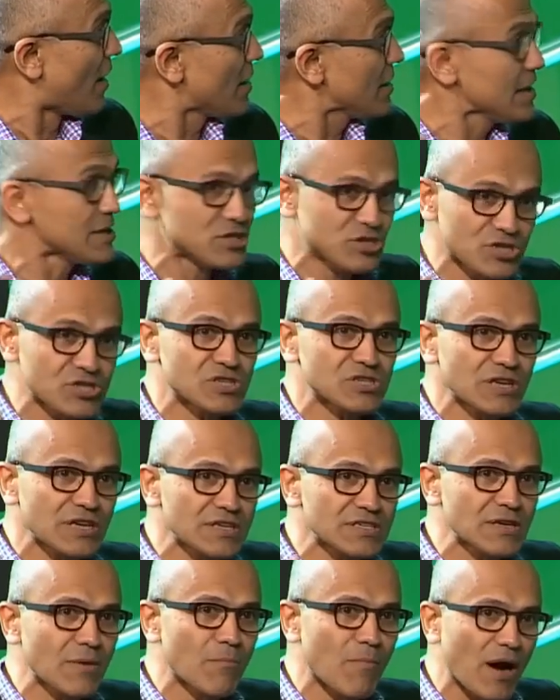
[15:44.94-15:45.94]
It just
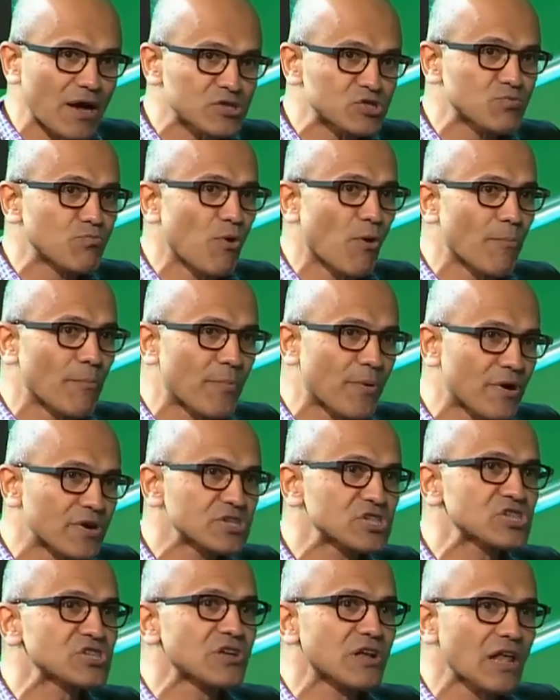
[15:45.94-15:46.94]
is a much more
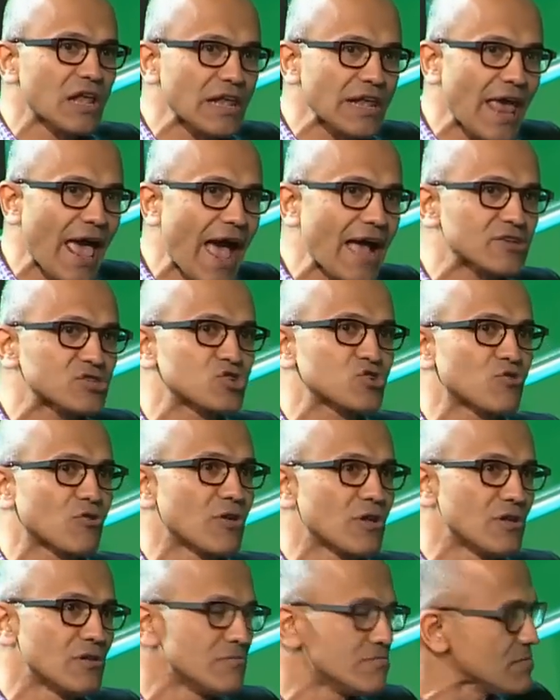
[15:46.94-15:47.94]
personal,
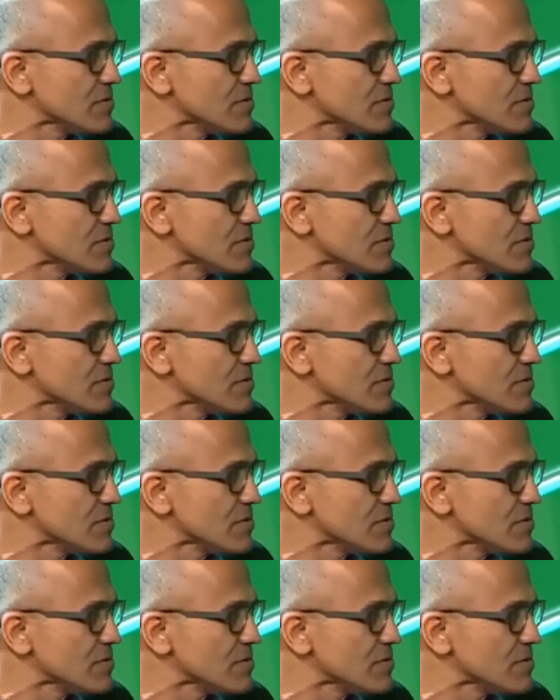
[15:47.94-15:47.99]
natural